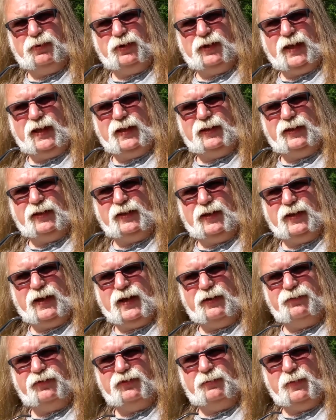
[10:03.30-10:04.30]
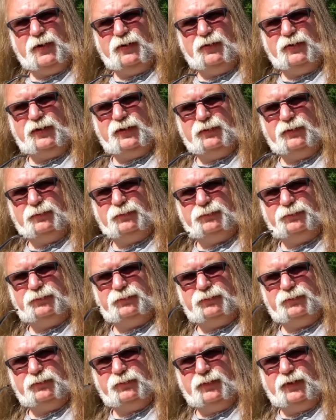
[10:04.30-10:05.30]
blend that I've smoked
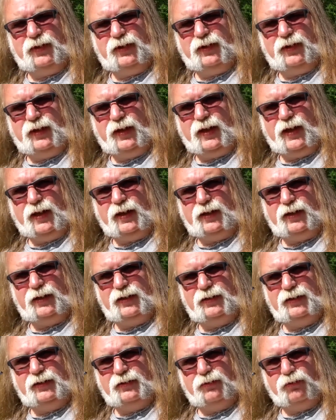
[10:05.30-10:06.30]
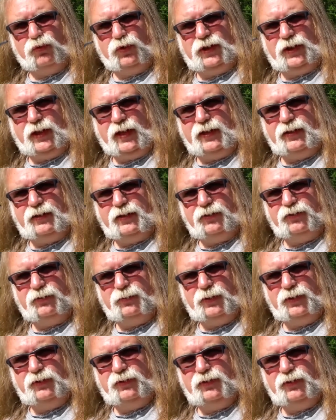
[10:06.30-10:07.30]
that I can relate this
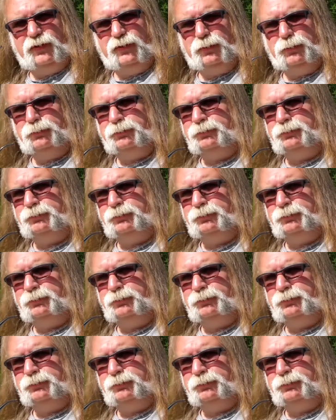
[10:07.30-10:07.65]
one to.